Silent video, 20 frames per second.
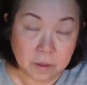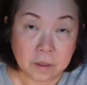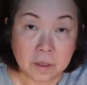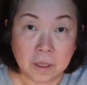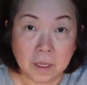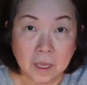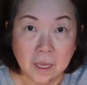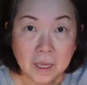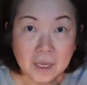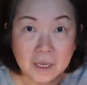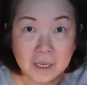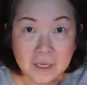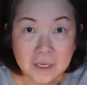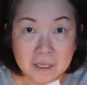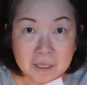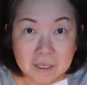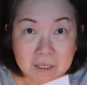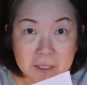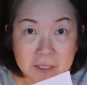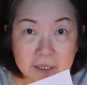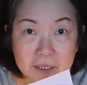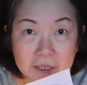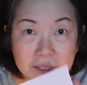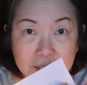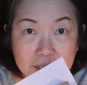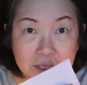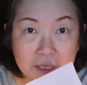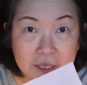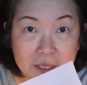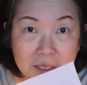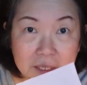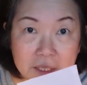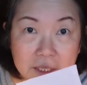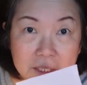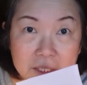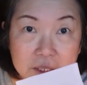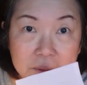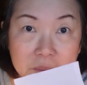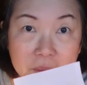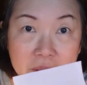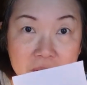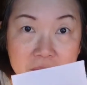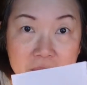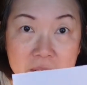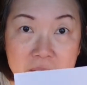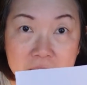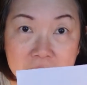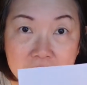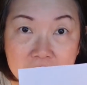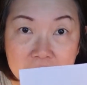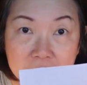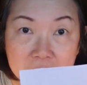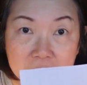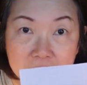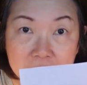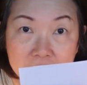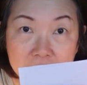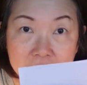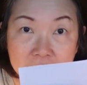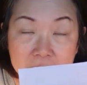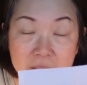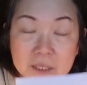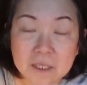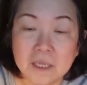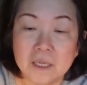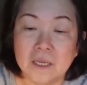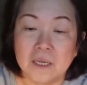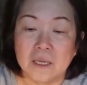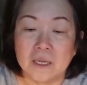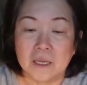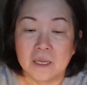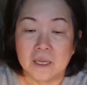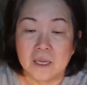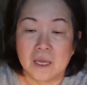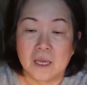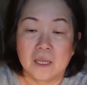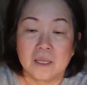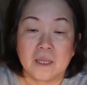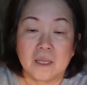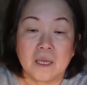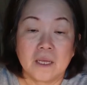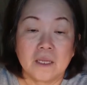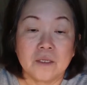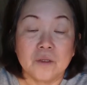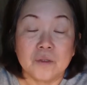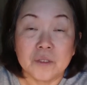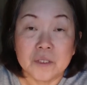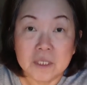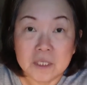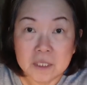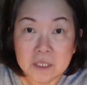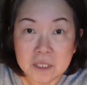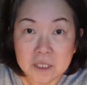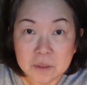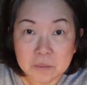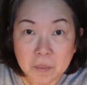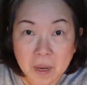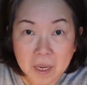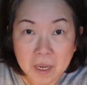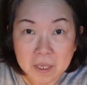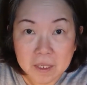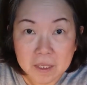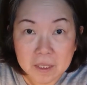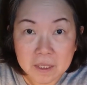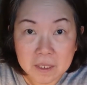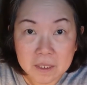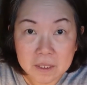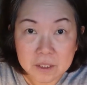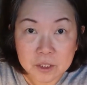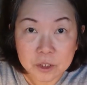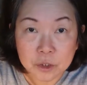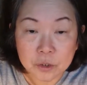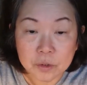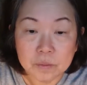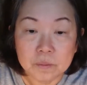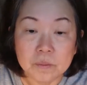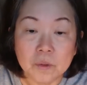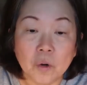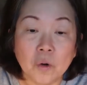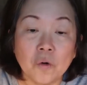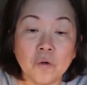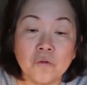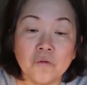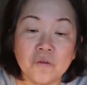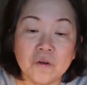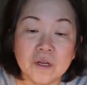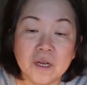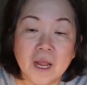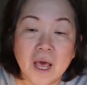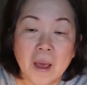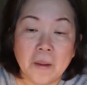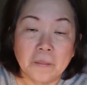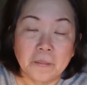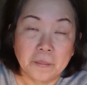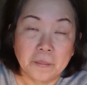Okay, see, it's being sealed. And then you see this part, it should overlap.